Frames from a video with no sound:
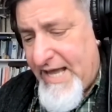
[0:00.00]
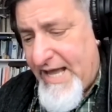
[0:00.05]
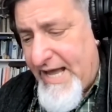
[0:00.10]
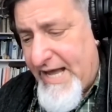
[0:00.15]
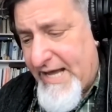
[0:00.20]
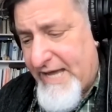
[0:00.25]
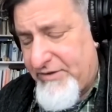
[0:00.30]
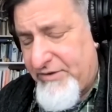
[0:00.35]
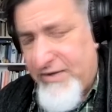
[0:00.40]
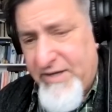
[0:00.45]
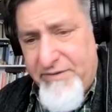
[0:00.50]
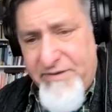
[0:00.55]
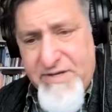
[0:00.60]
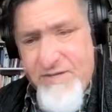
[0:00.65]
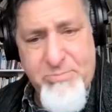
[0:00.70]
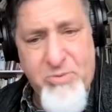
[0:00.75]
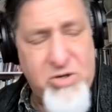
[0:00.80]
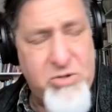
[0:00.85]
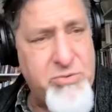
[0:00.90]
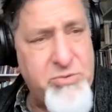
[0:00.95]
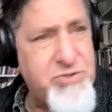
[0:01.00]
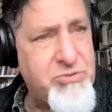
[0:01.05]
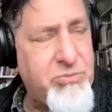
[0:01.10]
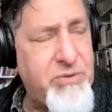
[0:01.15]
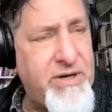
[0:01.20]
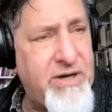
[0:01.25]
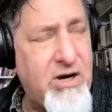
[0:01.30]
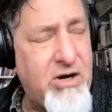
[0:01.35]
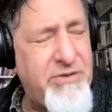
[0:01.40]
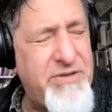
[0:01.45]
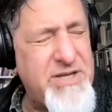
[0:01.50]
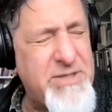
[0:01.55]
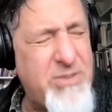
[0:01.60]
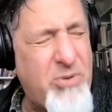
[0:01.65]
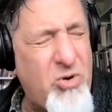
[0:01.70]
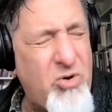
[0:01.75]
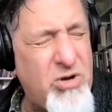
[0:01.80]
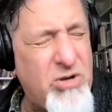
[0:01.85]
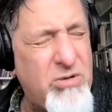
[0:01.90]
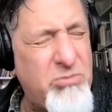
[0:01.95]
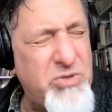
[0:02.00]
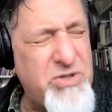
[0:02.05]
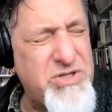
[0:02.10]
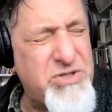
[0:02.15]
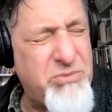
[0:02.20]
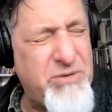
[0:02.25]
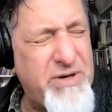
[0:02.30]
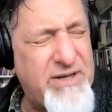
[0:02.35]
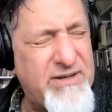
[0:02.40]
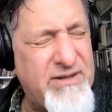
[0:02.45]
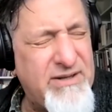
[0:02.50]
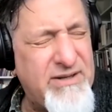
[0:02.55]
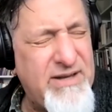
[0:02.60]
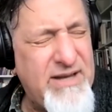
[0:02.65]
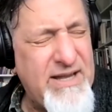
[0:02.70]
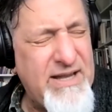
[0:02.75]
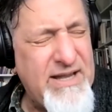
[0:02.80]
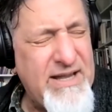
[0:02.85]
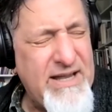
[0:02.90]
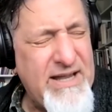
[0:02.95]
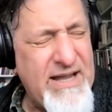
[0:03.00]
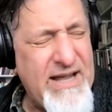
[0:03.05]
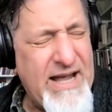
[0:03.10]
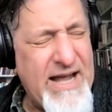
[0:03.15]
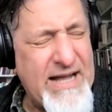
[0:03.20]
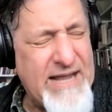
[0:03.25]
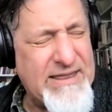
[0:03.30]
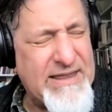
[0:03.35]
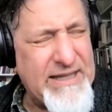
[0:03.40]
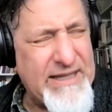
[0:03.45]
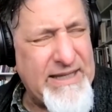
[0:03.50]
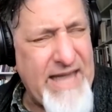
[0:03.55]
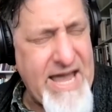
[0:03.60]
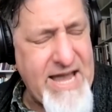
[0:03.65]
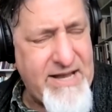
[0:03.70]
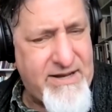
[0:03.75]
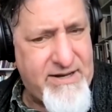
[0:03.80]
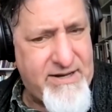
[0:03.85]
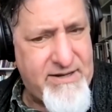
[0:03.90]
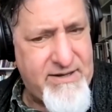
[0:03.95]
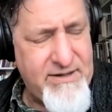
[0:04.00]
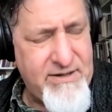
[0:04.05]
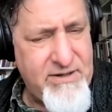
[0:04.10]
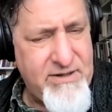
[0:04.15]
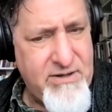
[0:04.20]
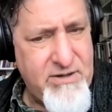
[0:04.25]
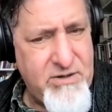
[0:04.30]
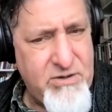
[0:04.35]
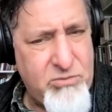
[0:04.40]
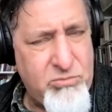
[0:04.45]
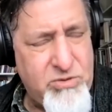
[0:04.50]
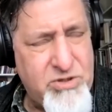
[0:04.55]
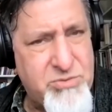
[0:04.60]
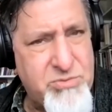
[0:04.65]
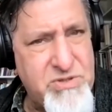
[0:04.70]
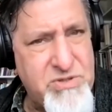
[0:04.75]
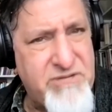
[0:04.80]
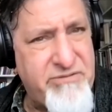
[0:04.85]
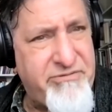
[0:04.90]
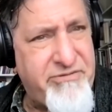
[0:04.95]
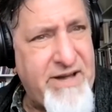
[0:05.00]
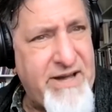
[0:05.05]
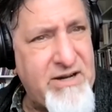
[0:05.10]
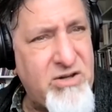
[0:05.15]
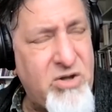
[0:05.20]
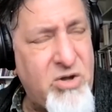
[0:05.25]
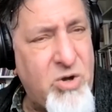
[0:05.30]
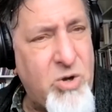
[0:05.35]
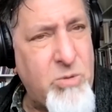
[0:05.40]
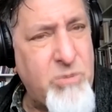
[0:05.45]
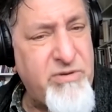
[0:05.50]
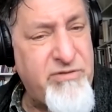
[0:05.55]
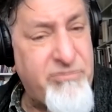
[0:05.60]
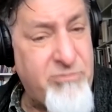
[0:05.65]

And this poem was written at the lake, which was the final home of